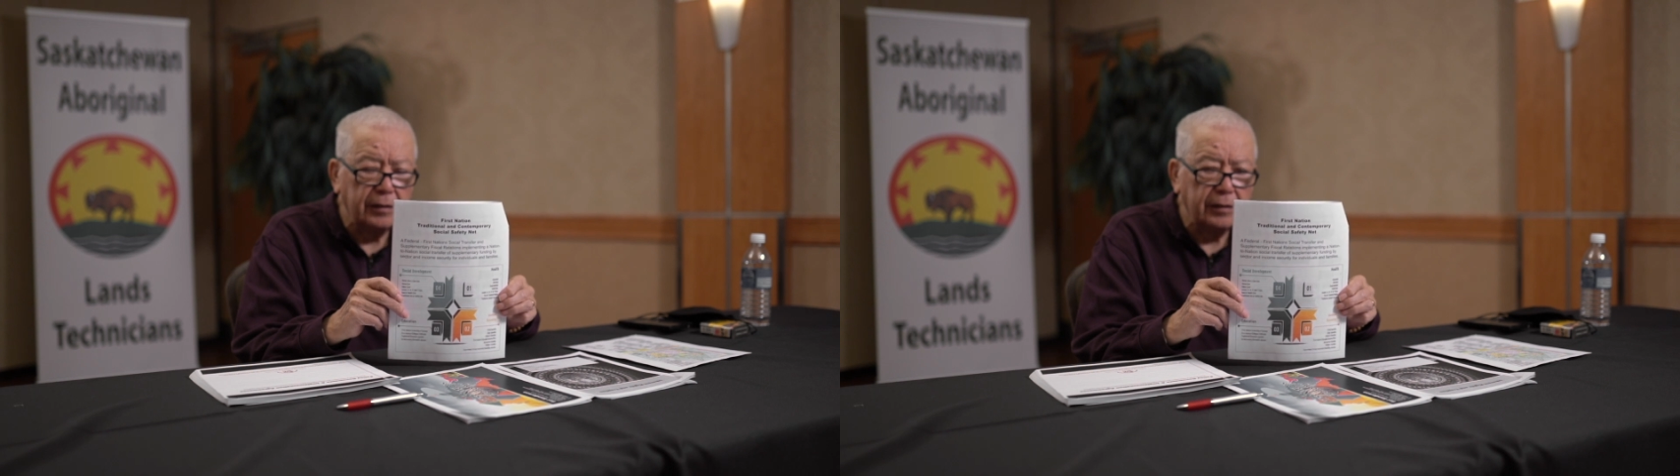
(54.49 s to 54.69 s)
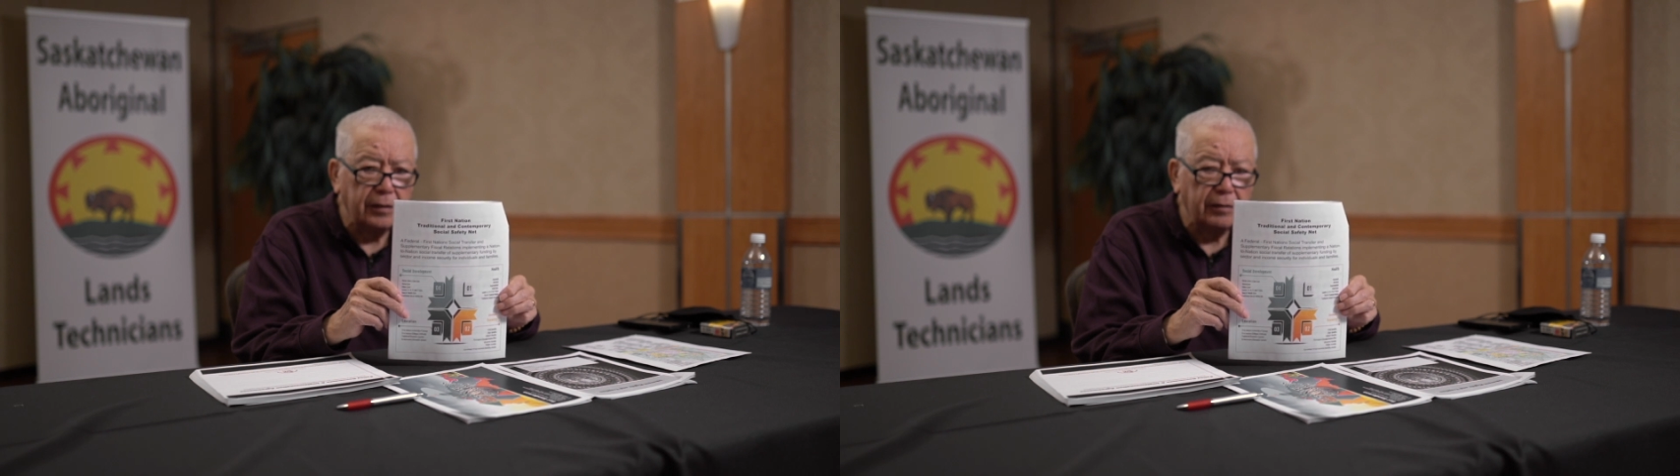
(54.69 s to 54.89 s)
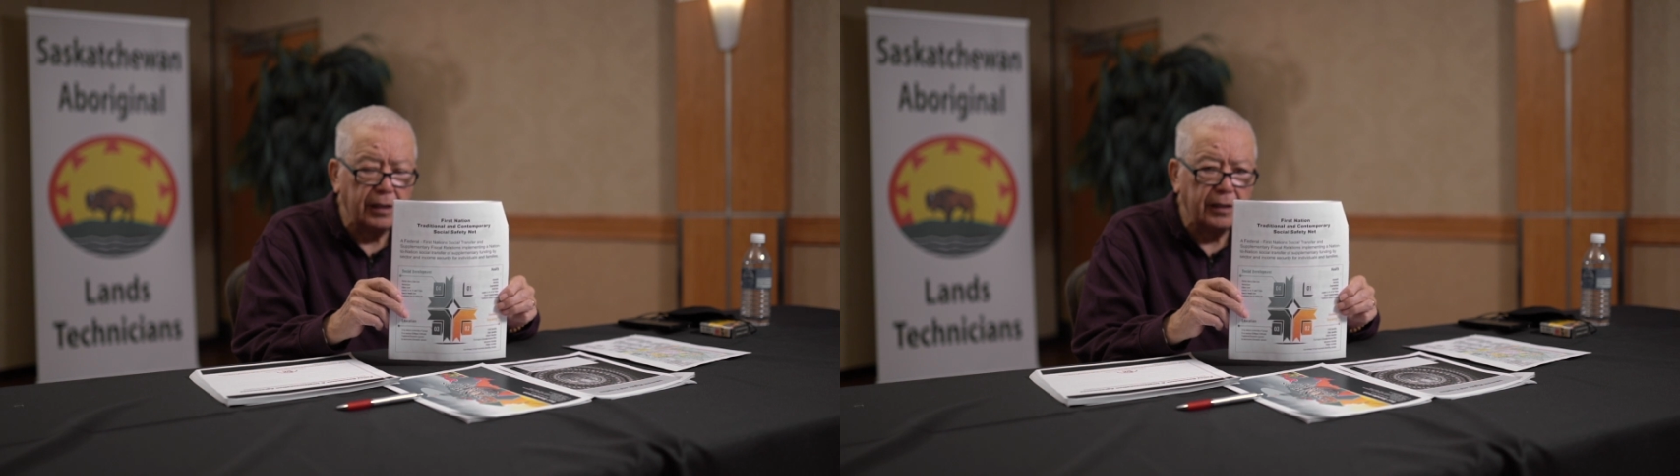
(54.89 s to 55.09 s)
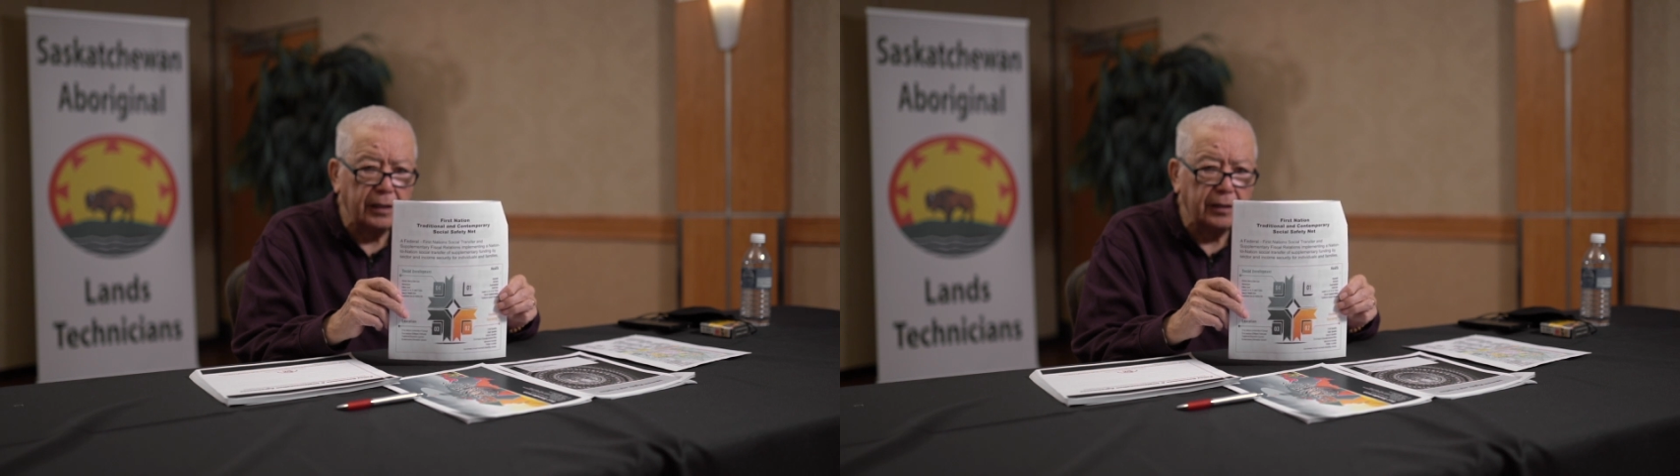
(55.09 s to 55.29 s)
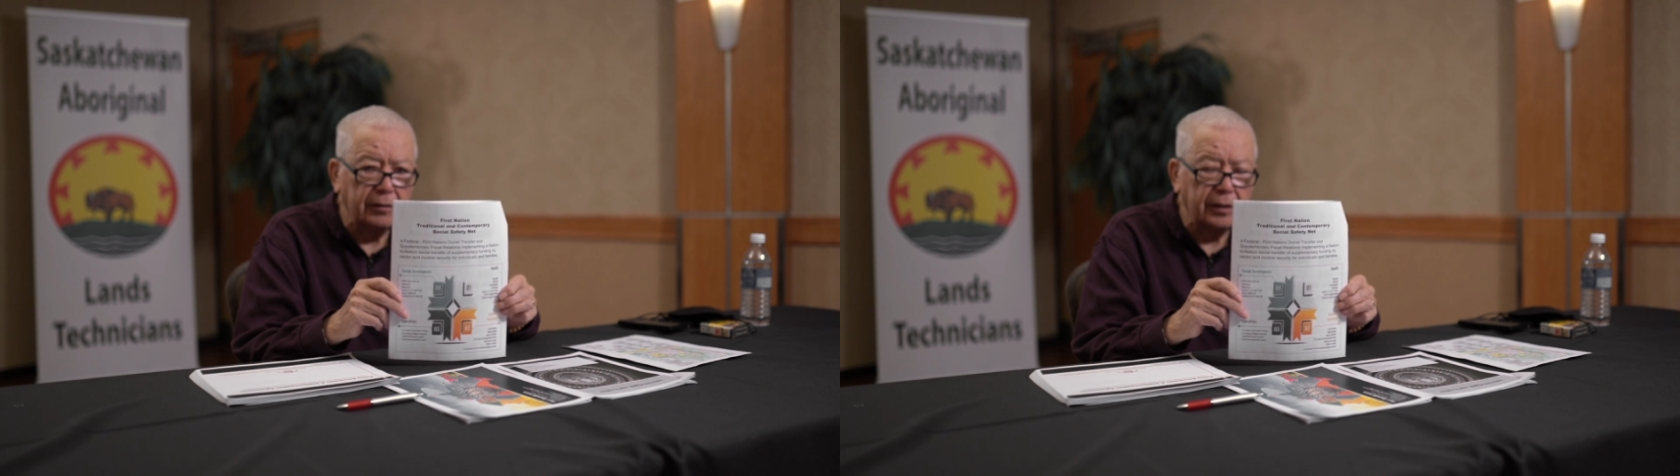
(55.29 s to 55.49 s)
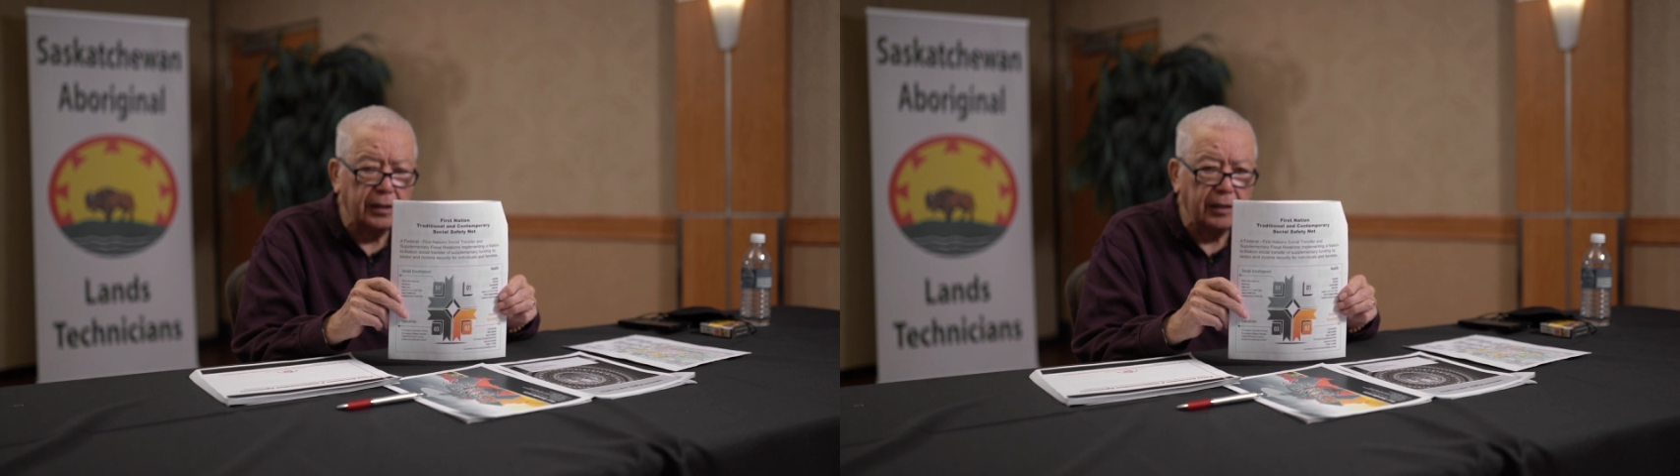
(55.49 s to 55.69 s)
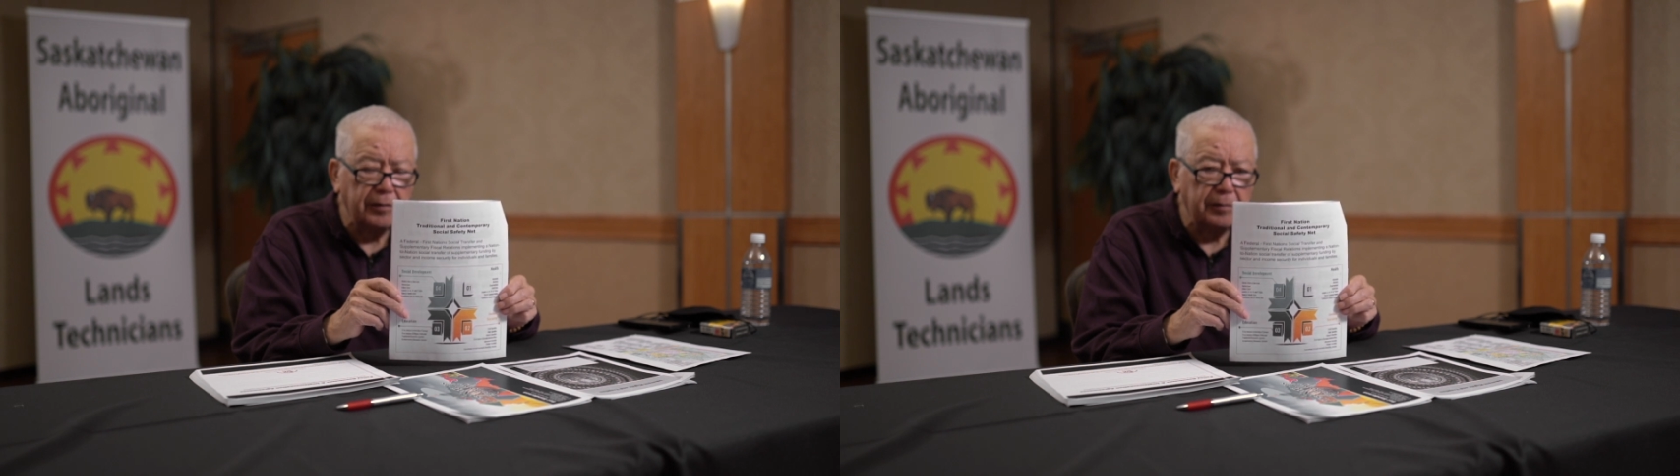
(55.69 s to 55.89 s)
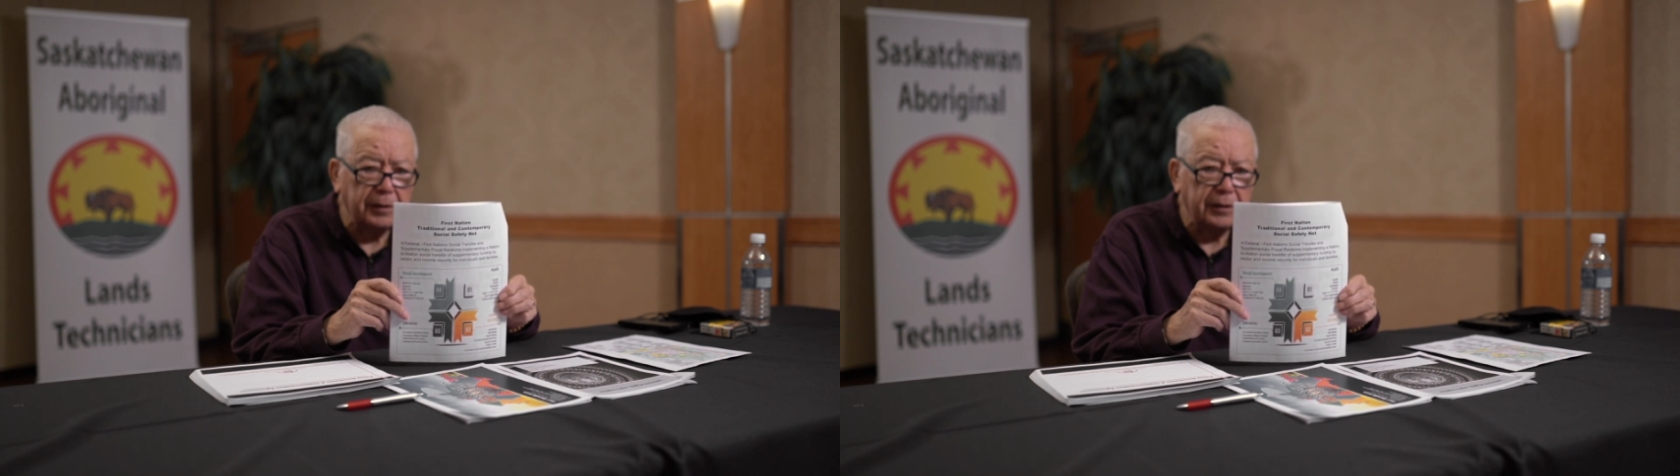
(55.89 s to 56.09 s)
directly to our
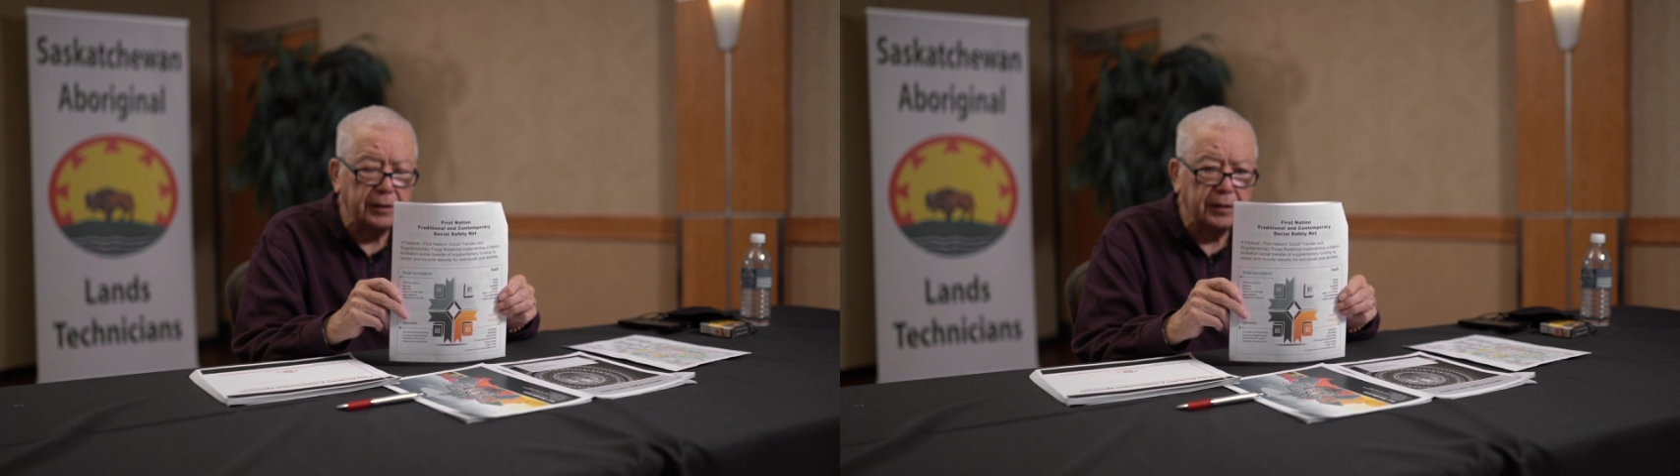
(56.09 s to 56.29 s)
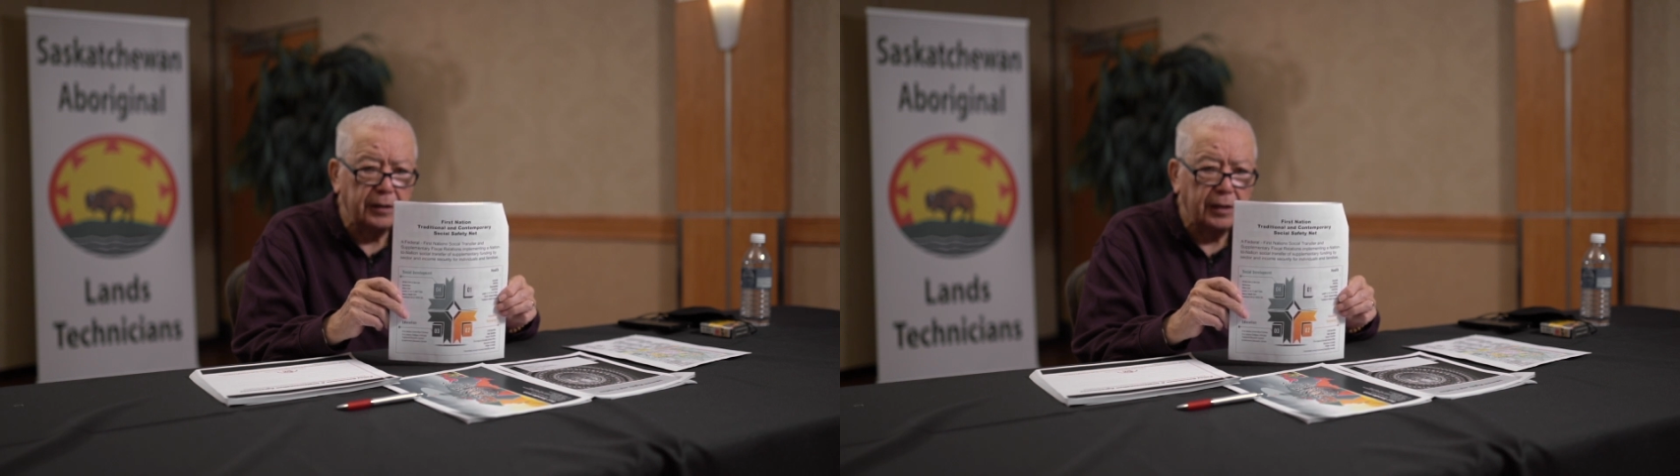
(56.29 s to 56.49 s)
governments